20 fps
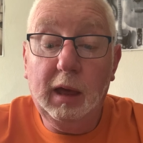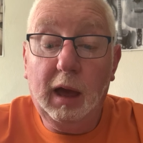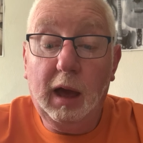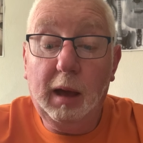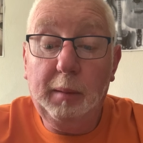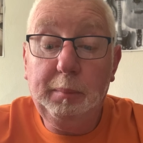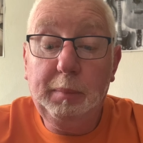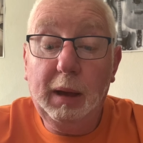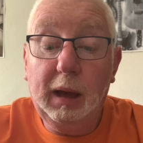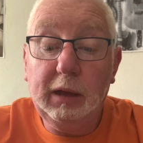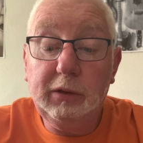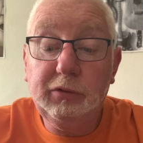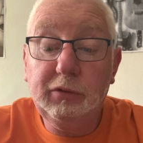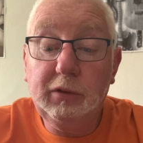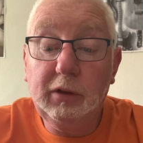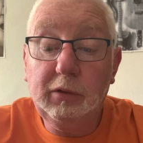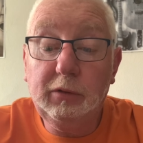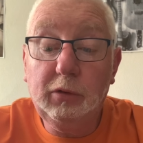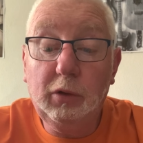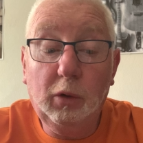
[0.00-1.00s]
Our
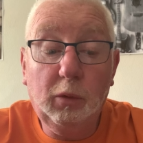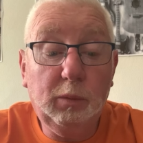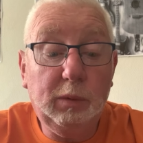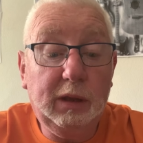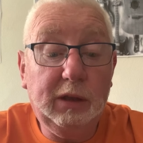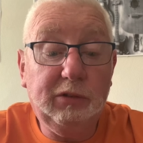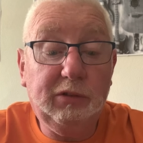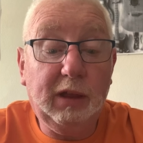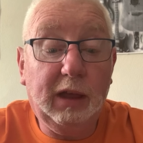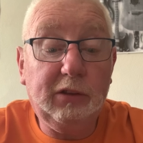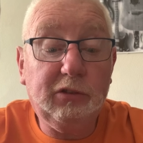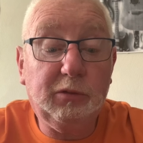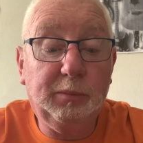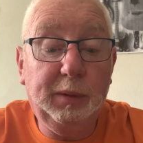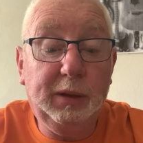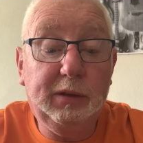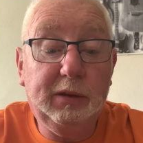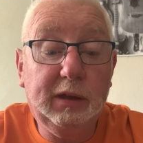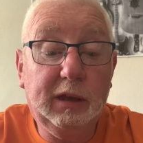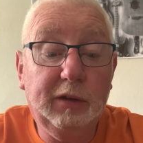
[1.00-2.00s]
pastor Tony has asked
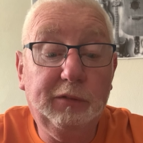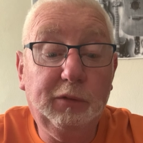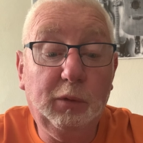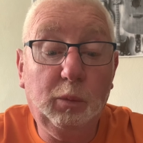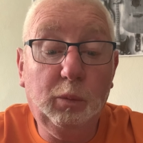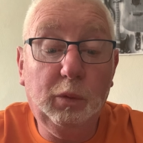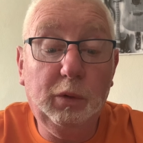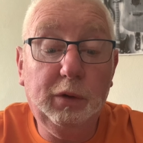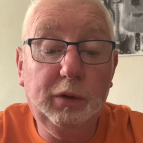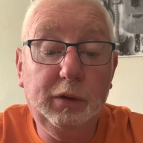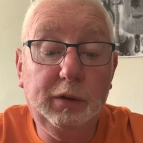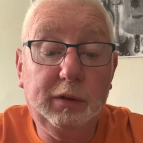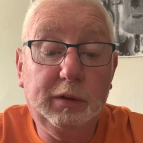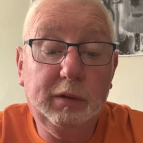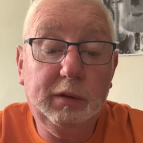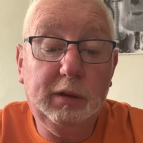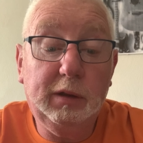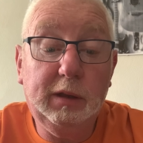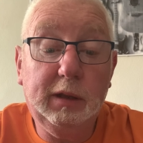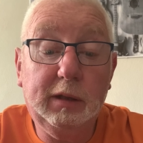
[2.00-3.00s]
me to give a word,
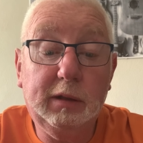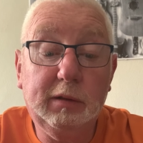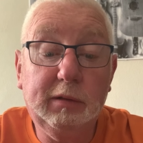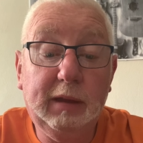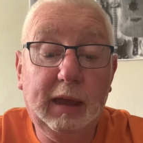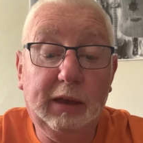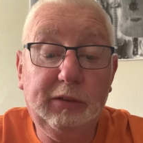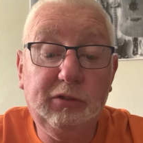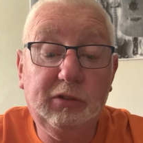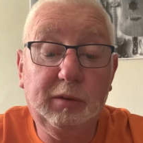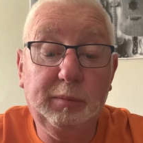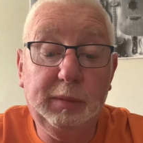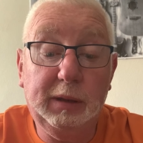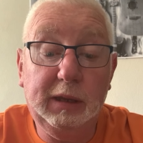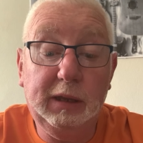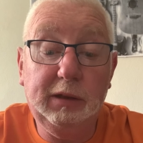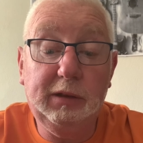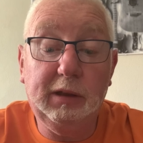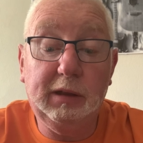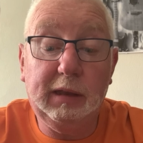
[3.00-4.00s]
a little
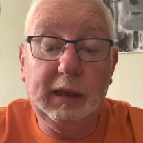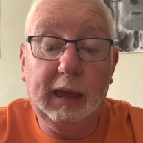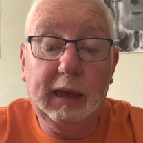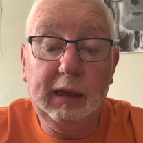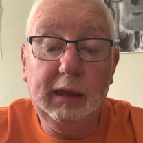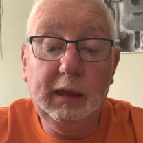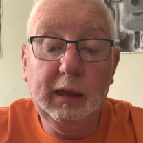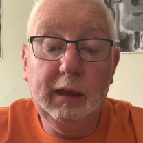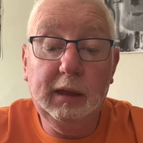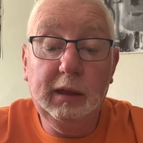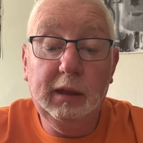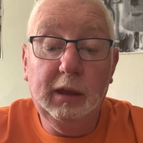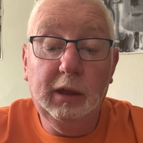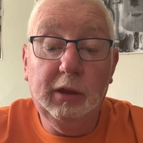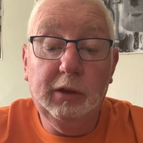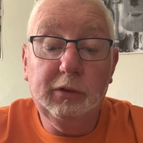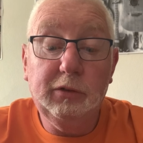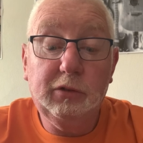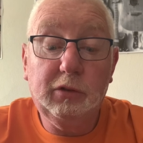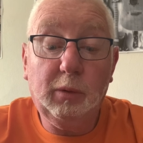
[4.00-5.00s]
testimony today,
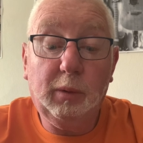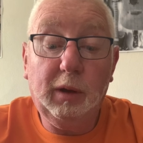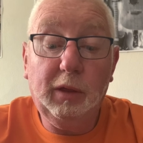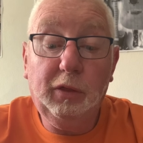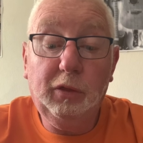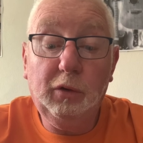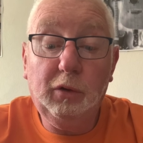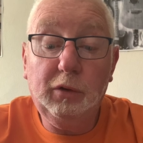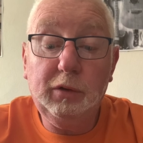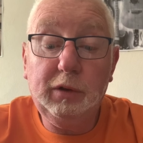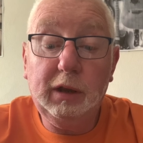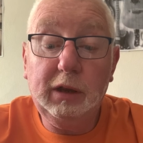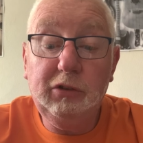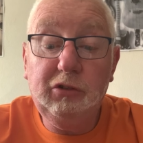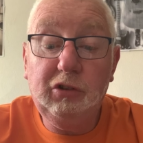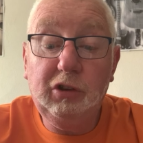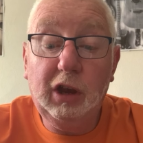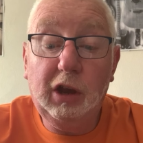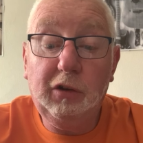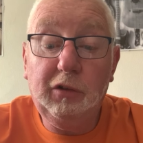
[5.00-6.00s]
so I thought I'd
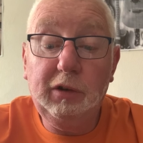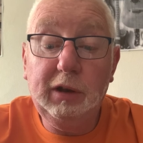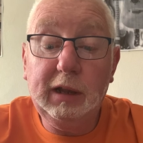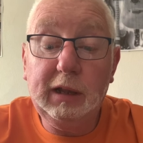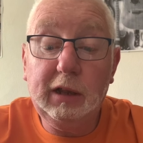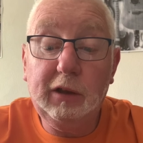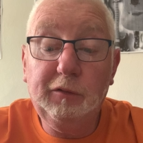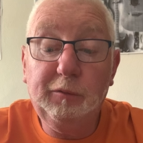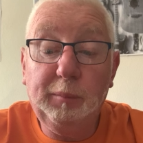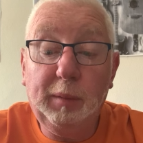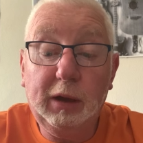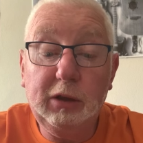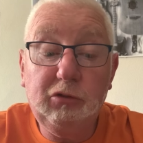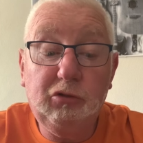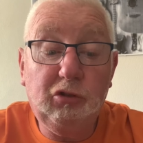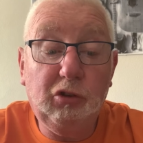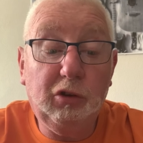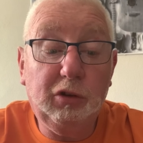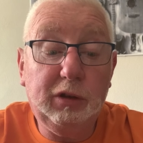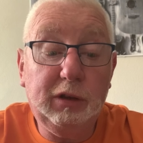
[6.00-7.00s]
share a little of my
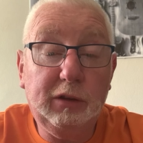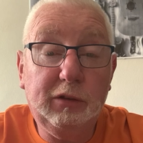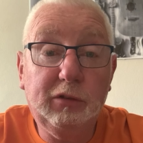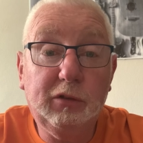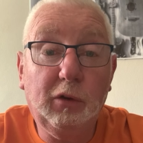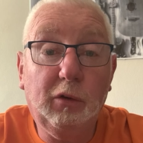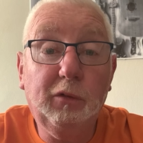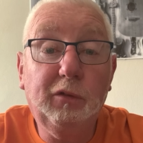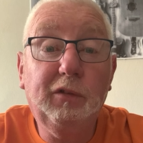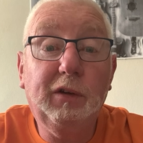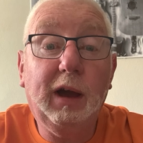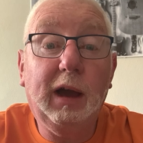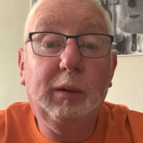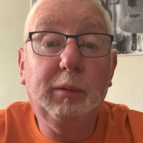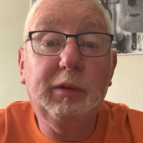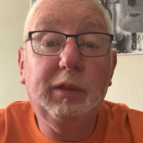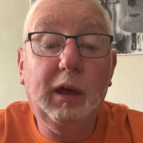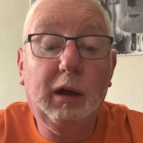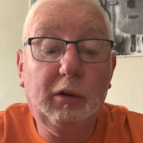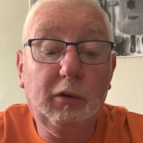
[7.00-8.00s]
journey so far
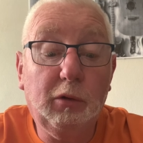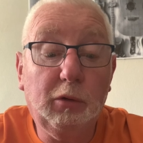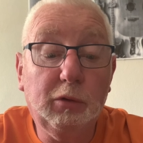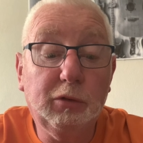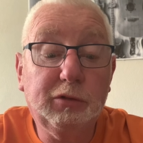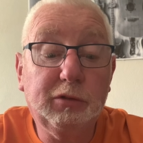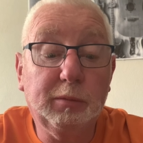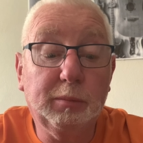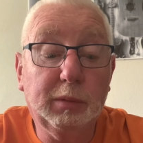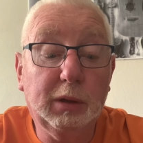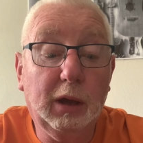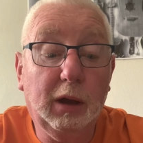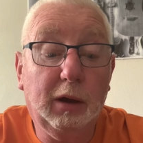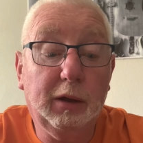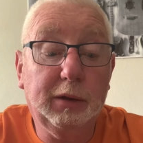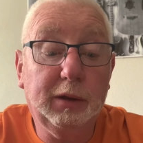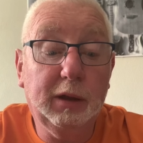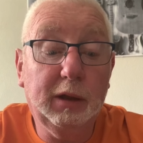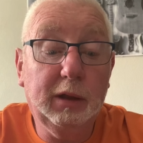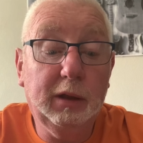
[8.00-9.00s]
with our awesome
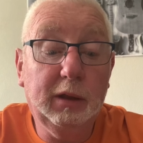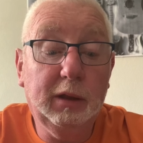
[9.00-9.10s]
God.